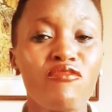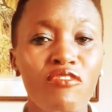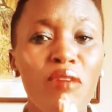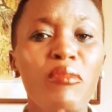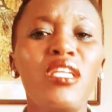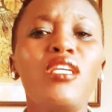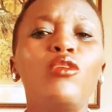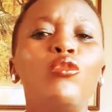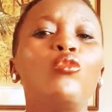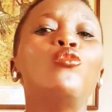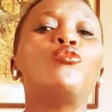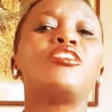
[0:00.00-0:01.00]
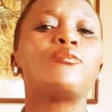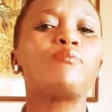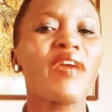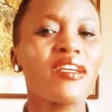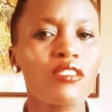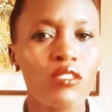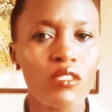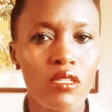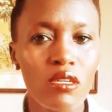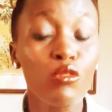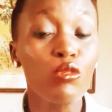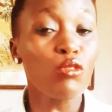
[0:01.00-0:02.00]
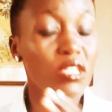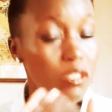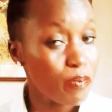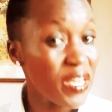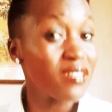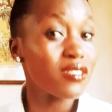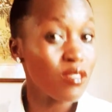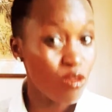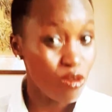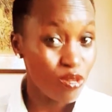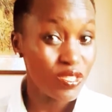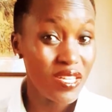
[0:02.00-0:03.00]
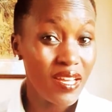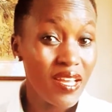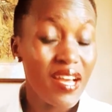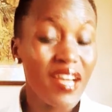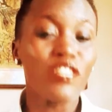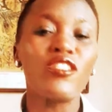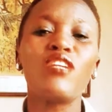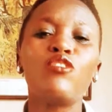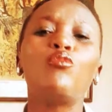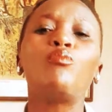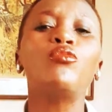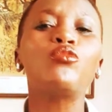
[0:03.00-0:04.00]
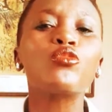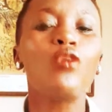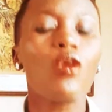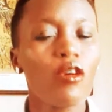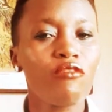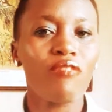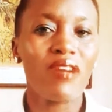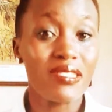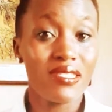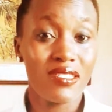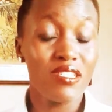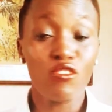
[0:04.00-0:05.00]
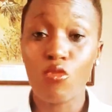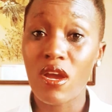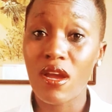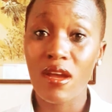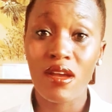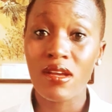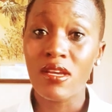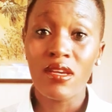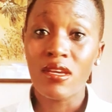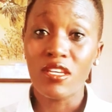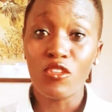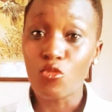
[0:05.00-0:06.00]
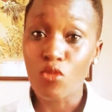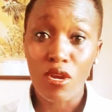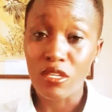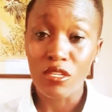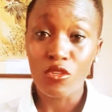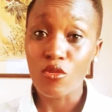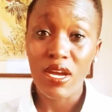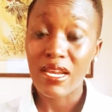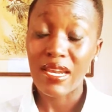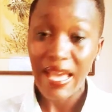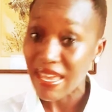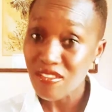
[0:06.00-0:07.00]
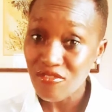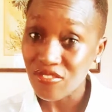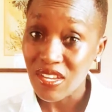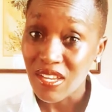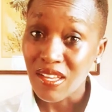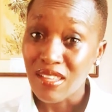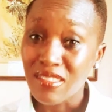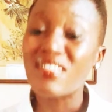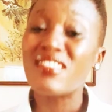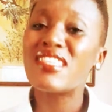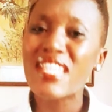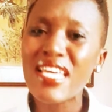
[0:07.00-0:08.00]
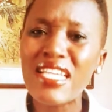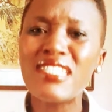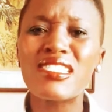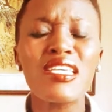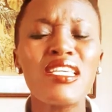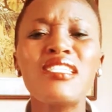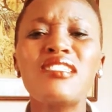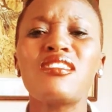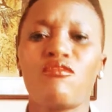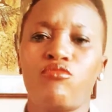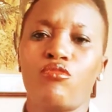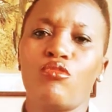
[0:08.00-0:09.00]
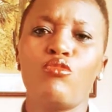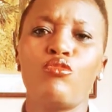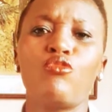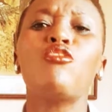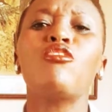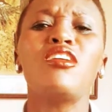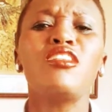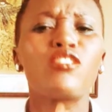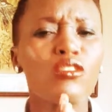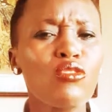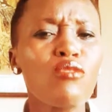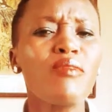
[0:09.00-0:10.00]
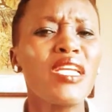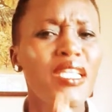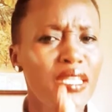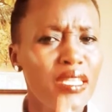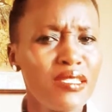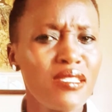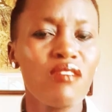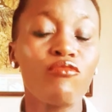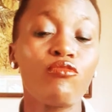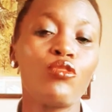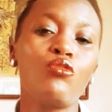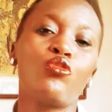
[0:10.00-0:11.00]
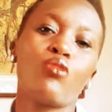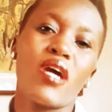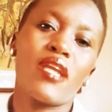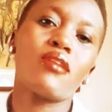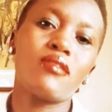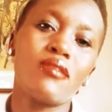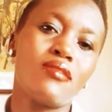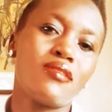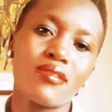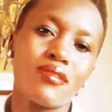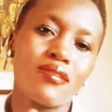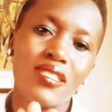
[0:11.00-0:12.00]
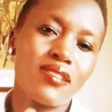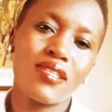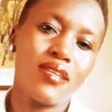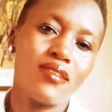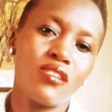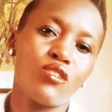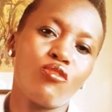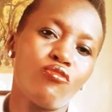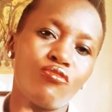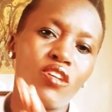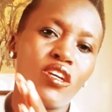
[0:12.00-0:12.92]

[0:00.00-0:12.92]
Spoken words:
family who respects God, and then you put God first in your life, then it's easier for you. No, it's normally easier for you to handle these cases of